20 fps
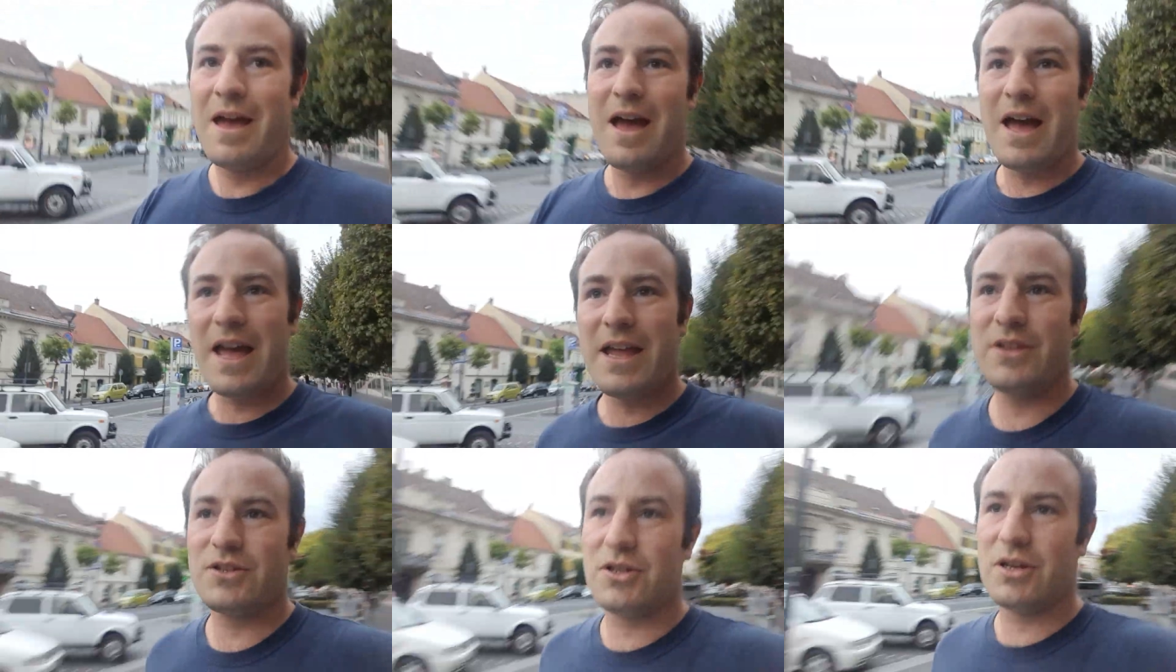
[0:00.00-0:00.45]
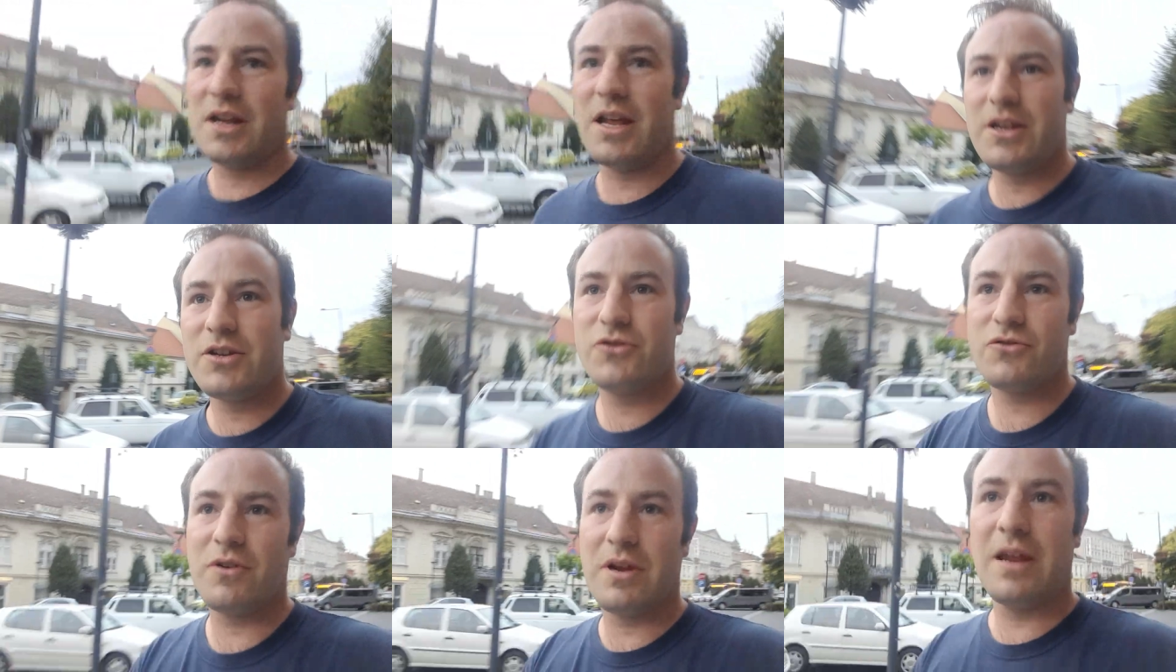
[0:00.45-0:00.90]
ancient
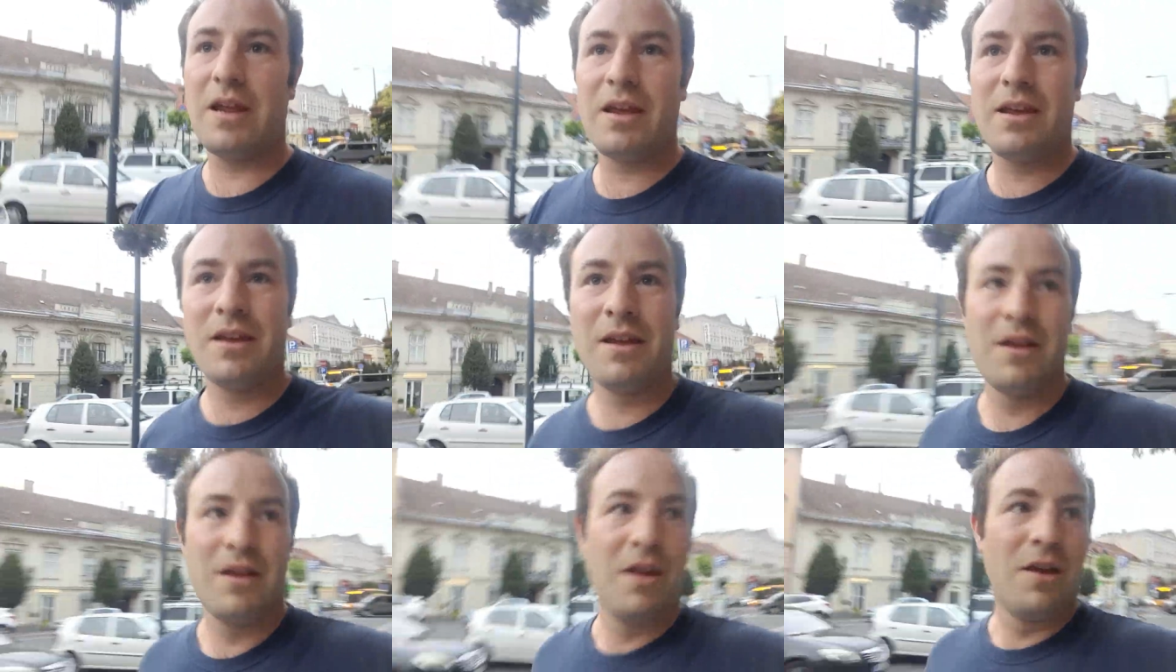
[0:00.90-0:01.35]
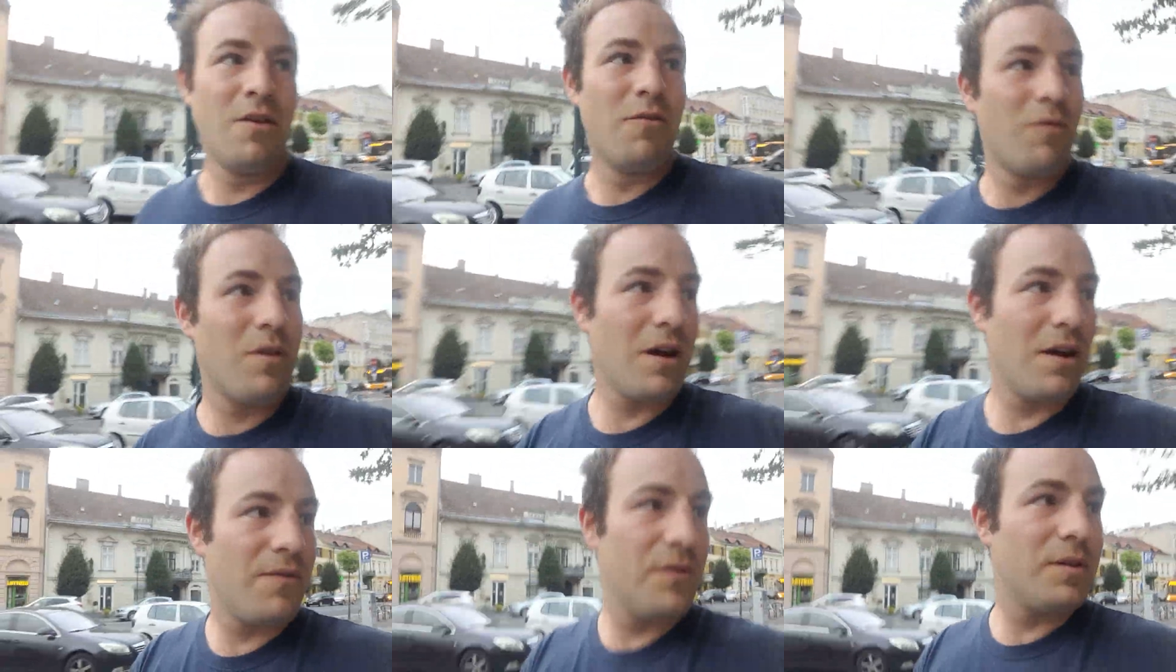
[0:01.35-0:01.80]
history
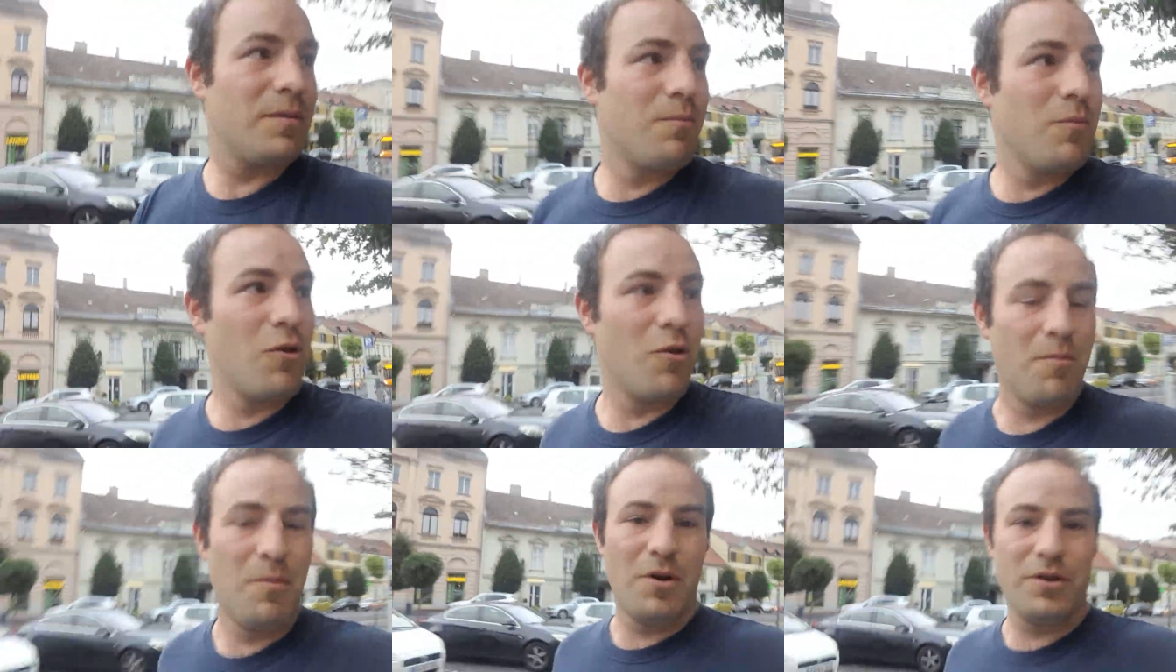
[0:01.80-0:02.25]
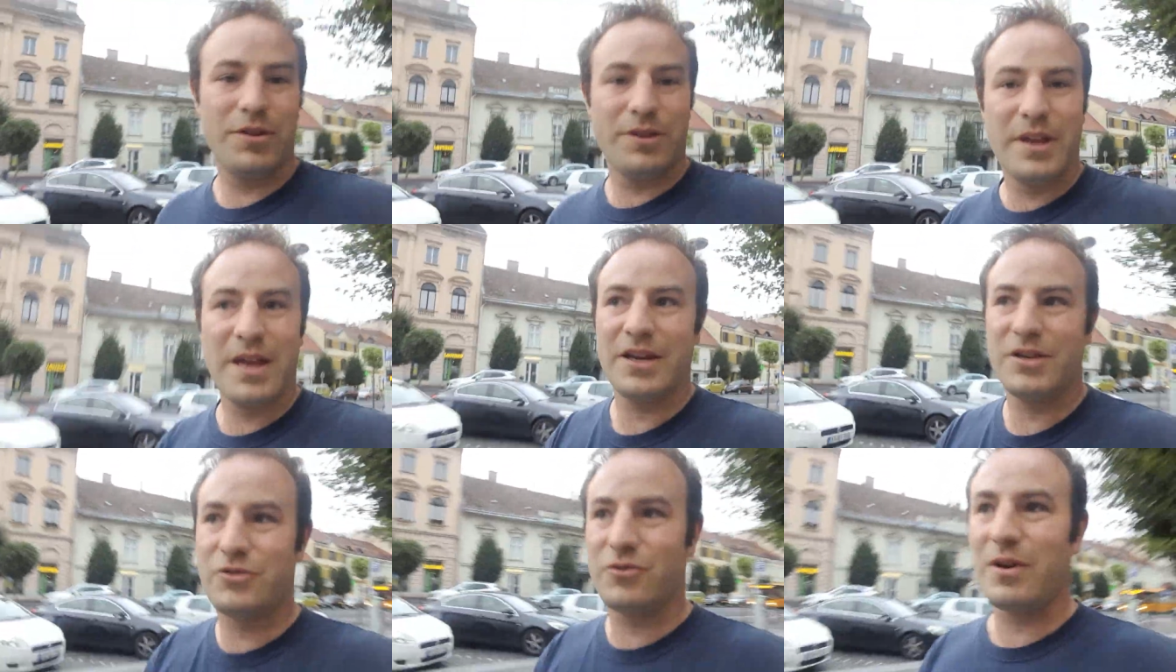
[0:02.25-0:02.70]
rather than more modern
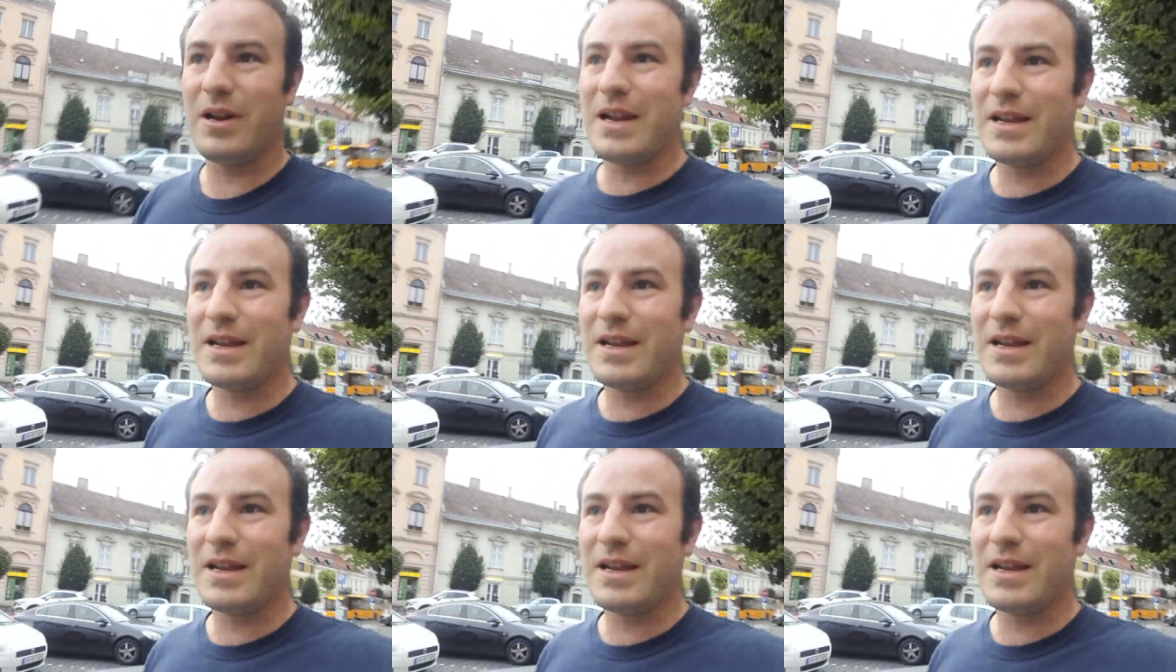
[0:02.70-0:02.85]
history.